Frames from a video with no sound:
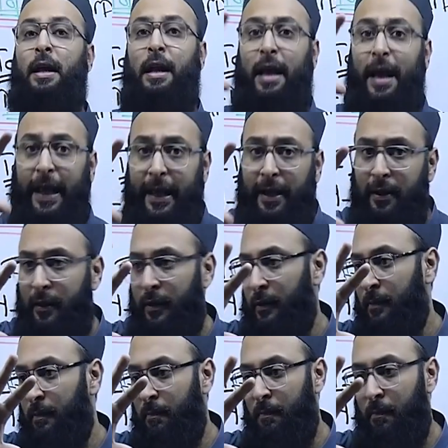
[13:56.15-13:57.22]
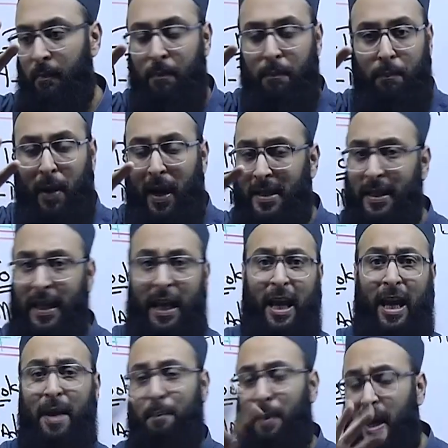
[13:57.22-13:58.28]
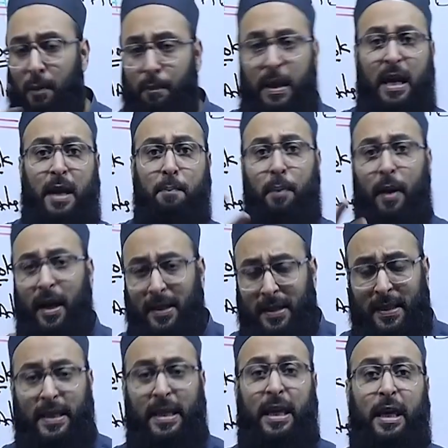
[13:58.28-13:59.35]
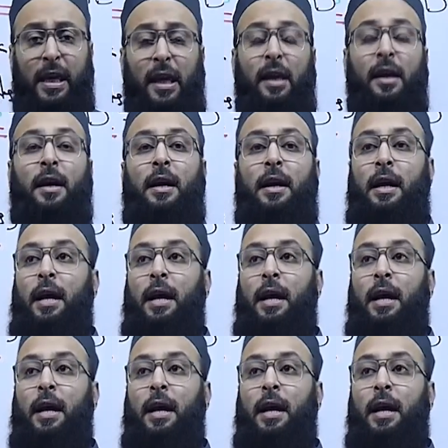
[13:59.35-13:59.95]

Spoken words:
Like part A, part B, part C,